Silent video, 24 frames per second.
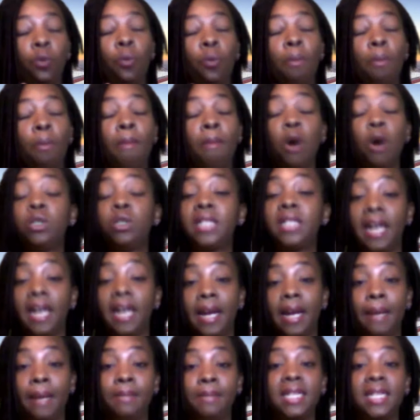Most
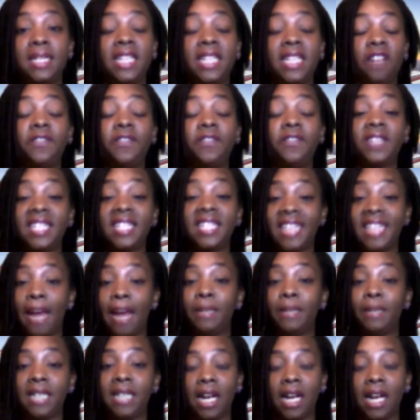times, self
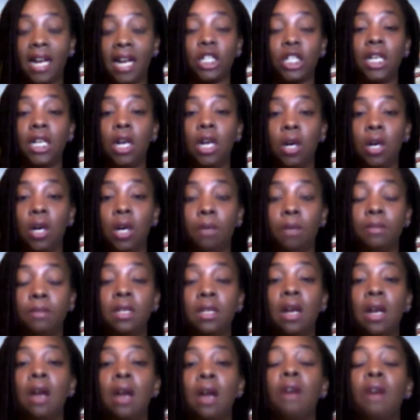sabotaging comes
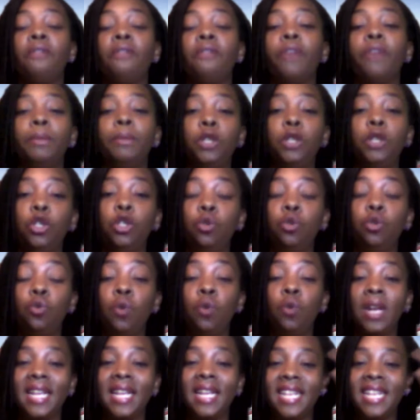from you
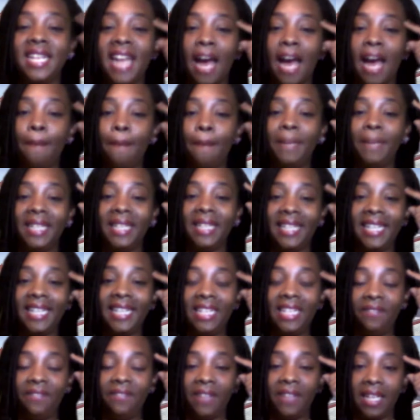not
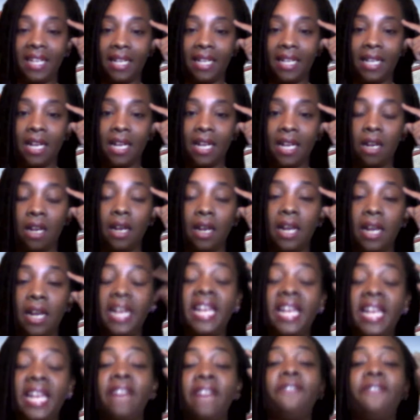believing
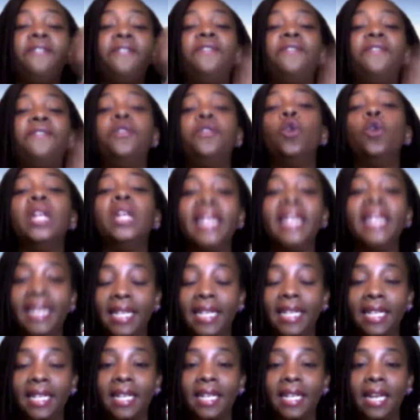
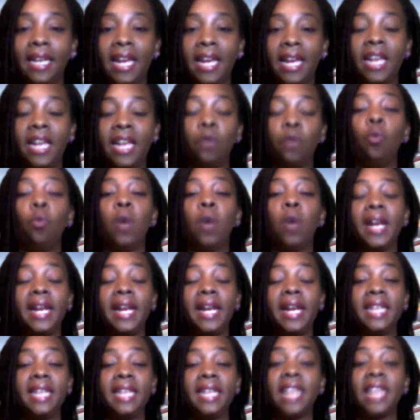fully in what it
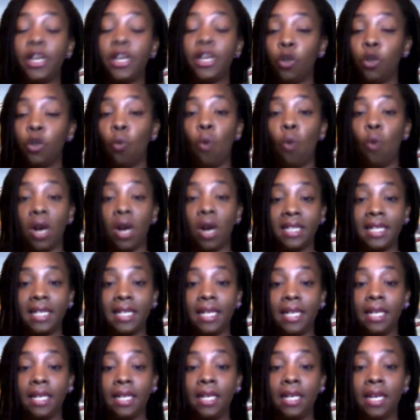is that you're
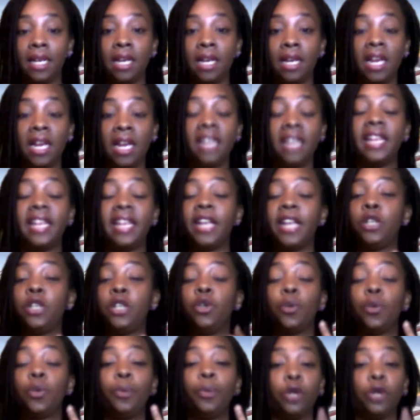wanting, that
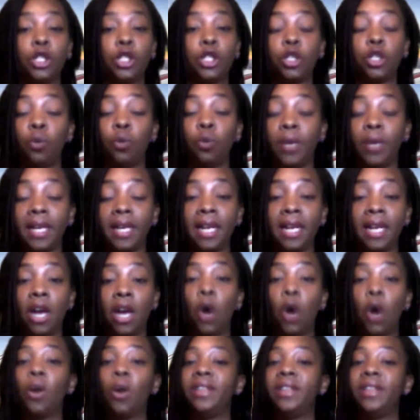you're pursuing,
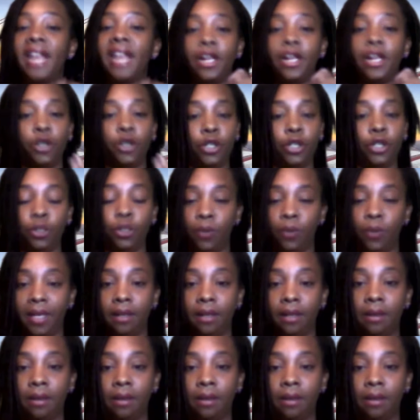or that you're doing.